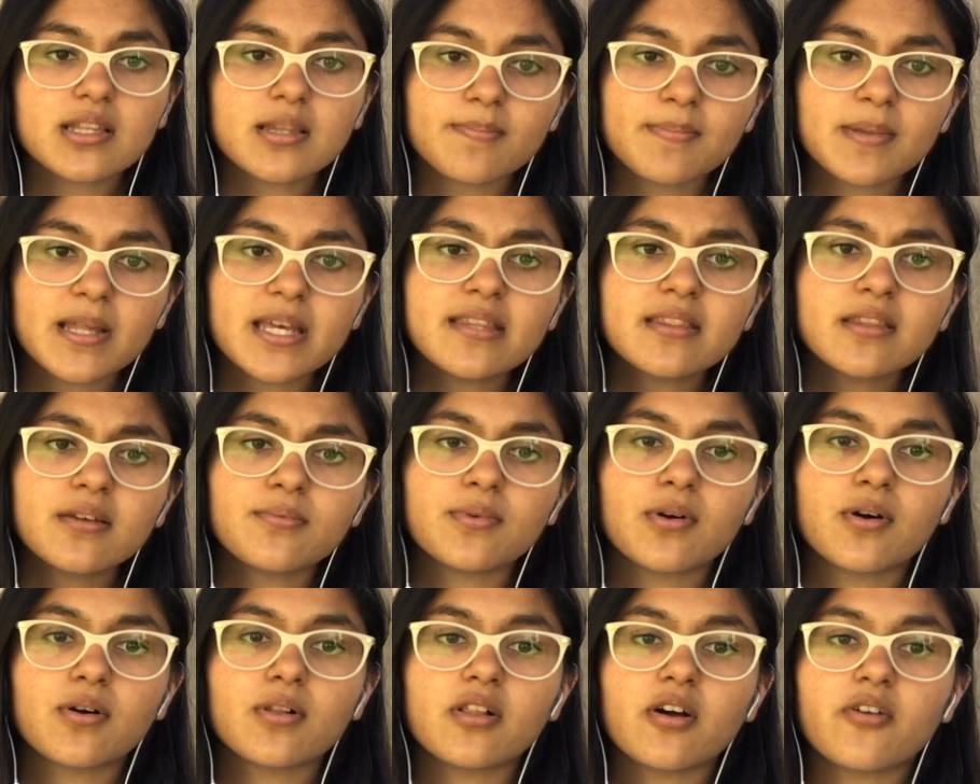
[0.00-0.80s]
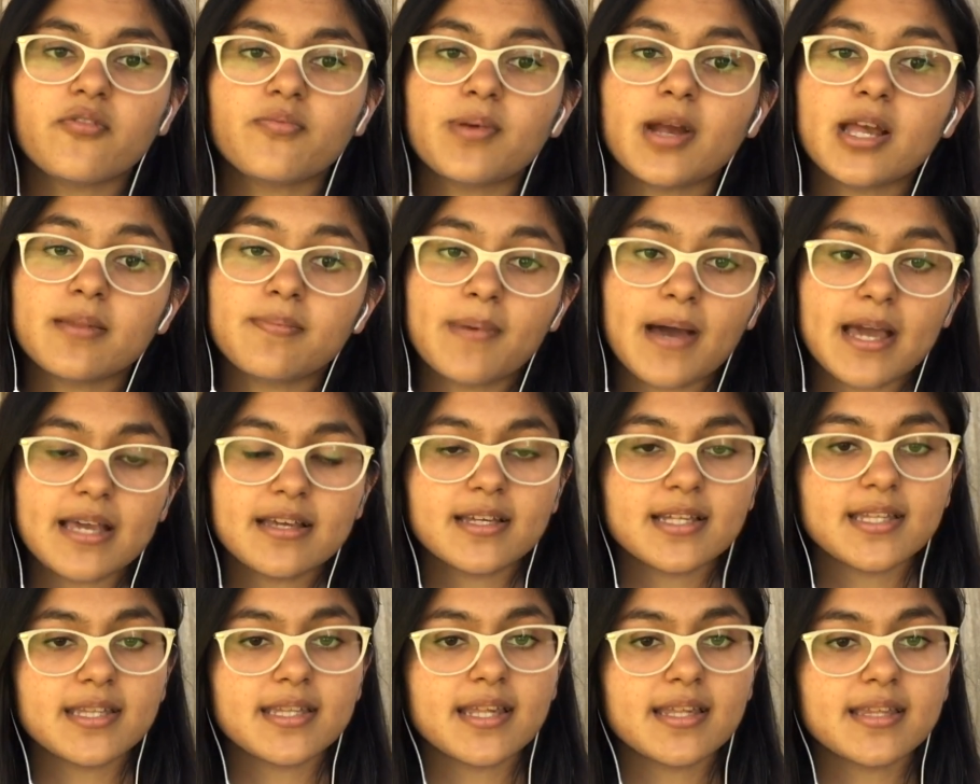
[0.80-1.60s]
To explain the role of
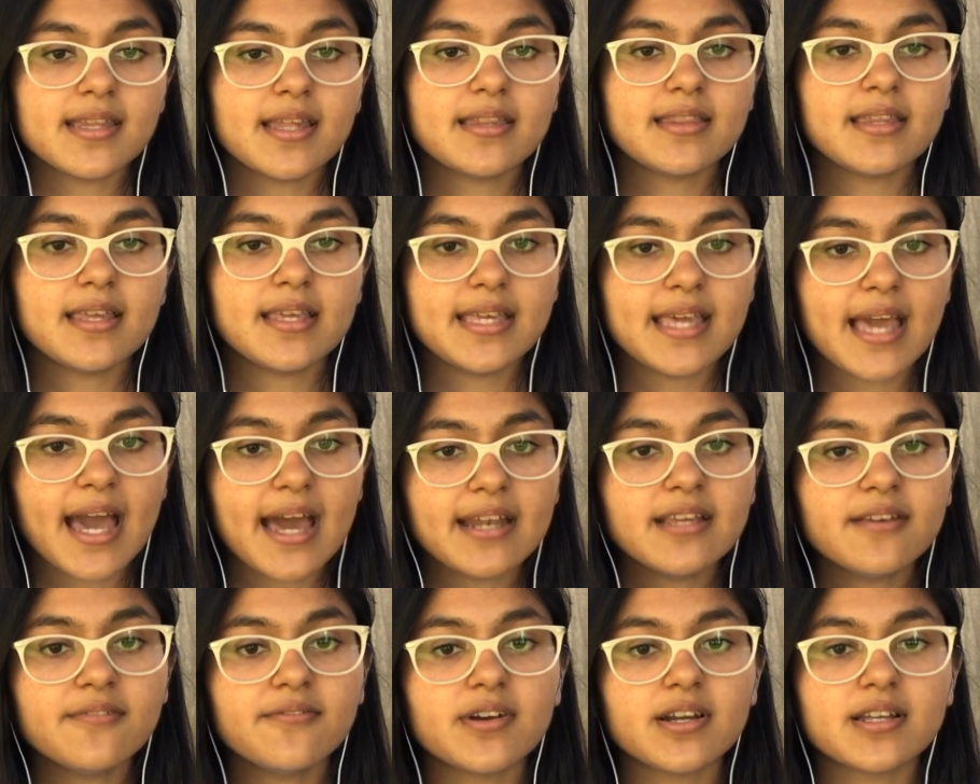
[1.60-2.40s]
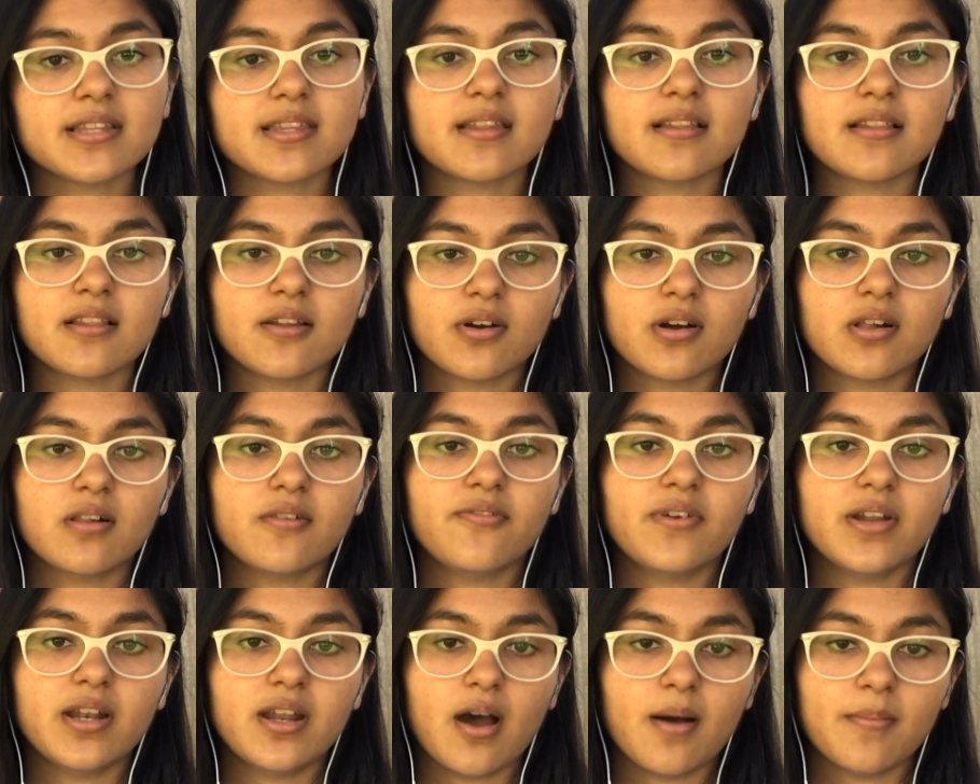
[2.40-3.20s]
presbycusis in the Yanny versus
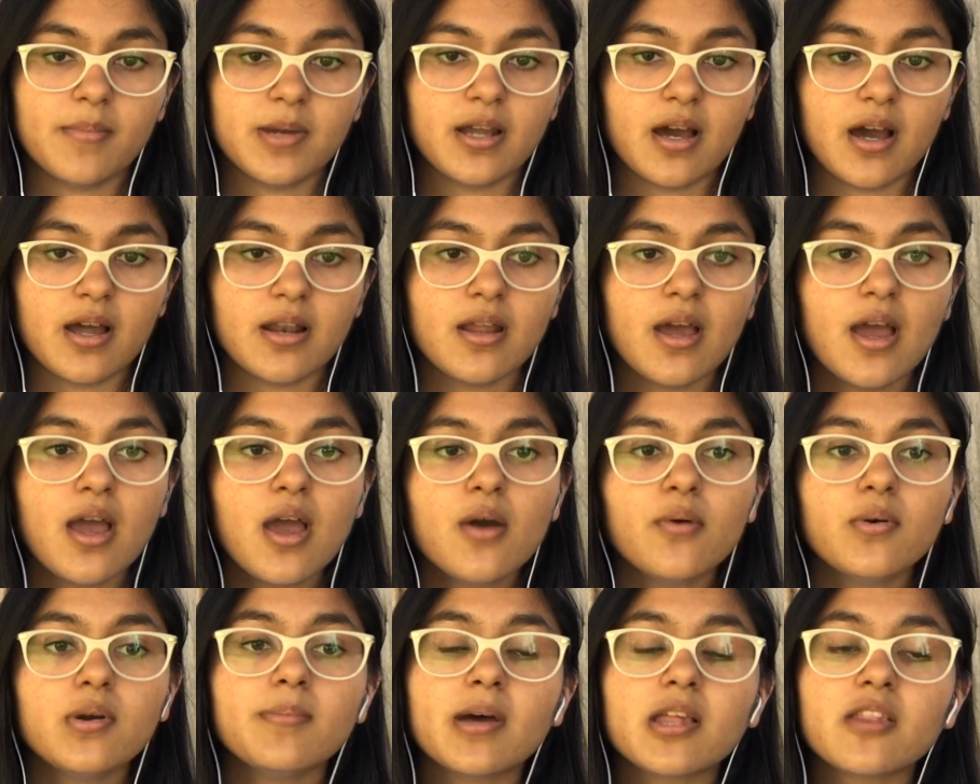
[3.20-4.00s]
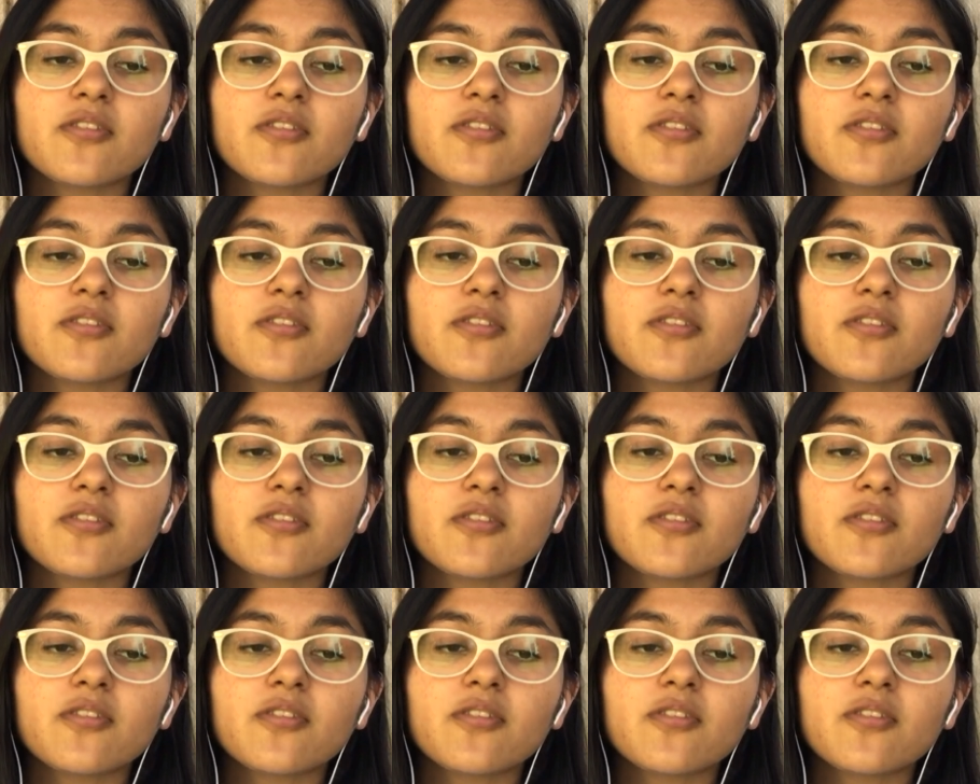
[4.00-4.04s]
Laurel phenomenon,